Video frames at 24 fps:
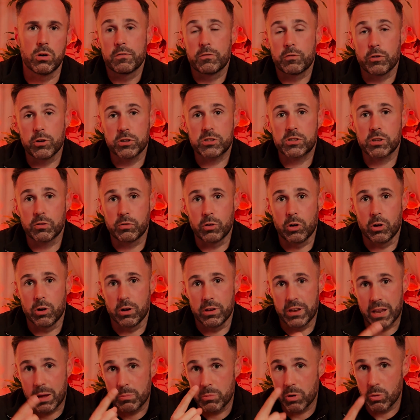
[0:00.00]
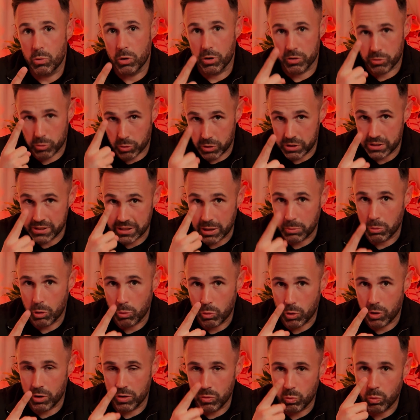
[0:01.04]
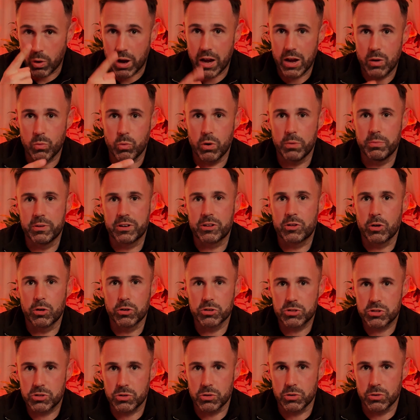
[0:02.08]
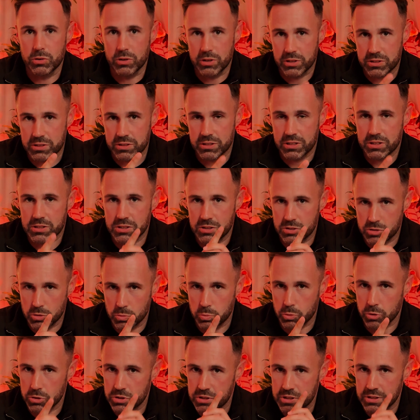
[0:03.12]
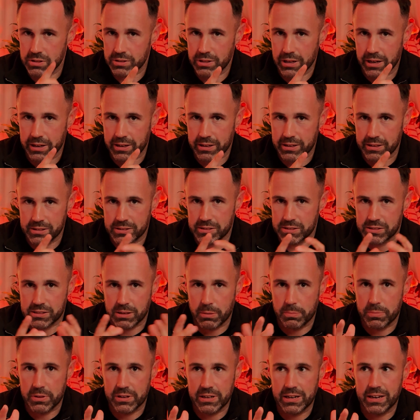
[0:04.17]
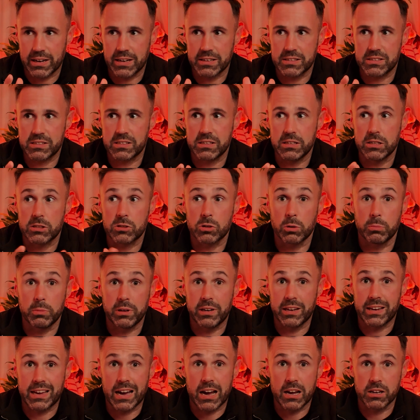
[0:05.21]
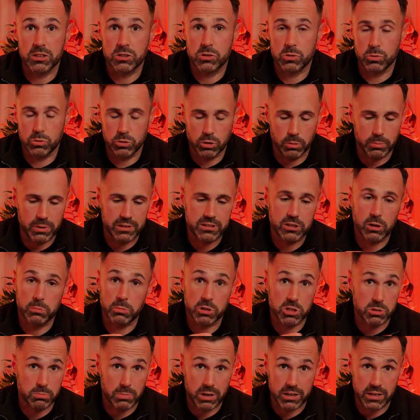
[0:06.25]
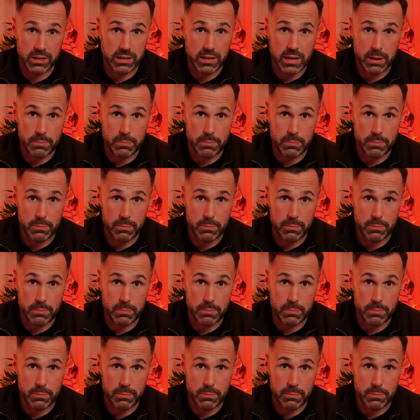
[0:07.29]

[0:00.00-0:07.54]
First of all, reason number one why women ghost you is, this is super, like, it's something that I see so many guys do no matter how much money they